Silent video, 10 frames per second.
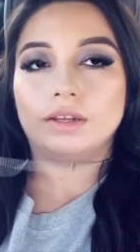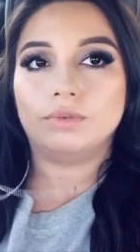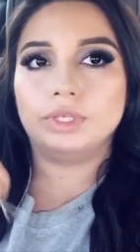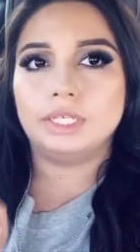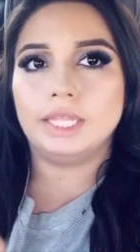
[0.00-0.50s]

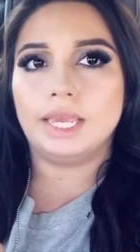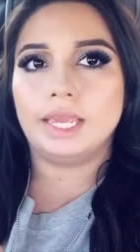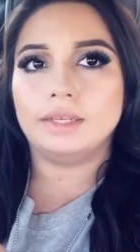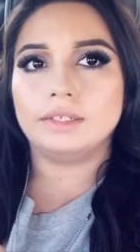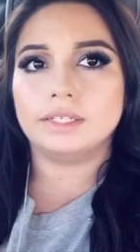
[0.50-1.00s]
really
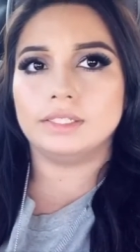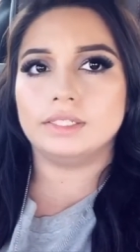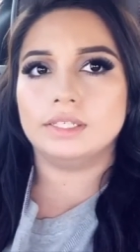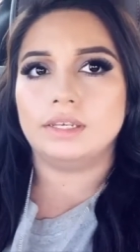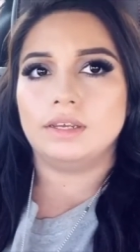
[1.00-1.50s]
late,
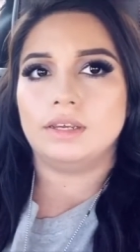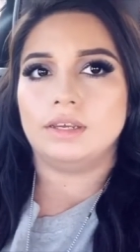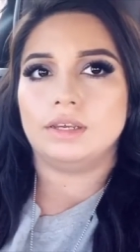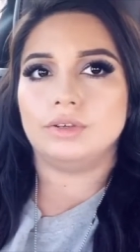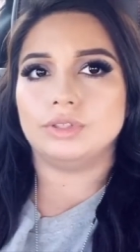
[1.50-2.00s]
because
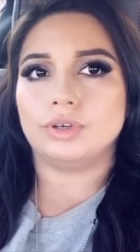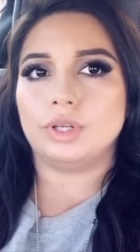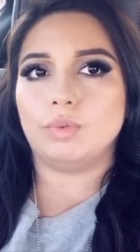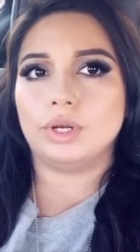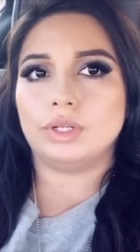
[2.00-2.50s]
it was
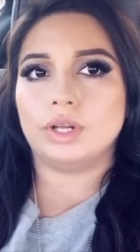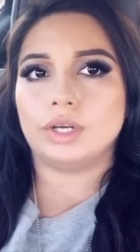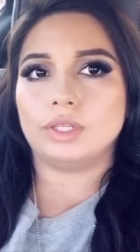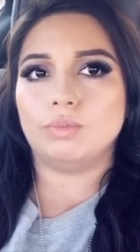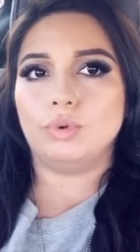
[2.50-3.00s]
already 1 o'clock in the